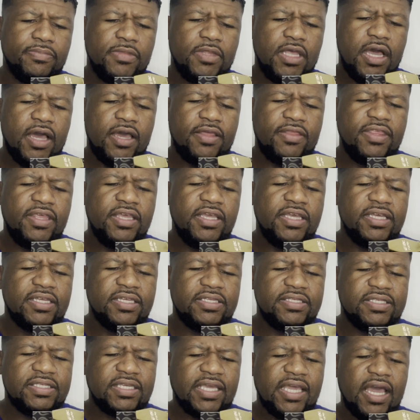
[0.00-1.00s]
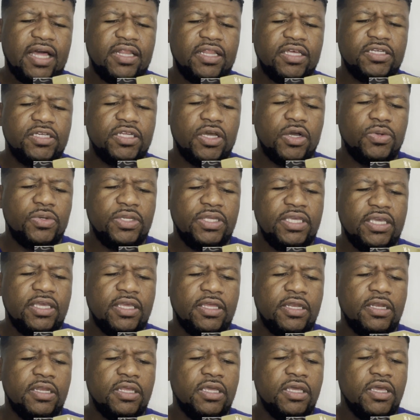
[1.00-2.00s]
I think it's
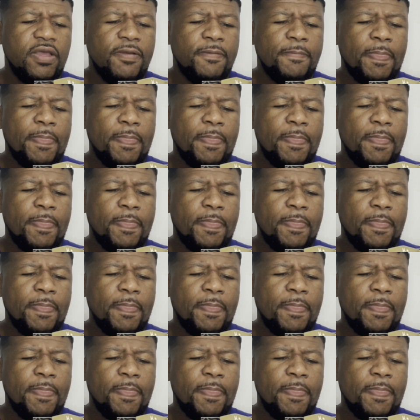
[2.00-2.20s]
Caledonian,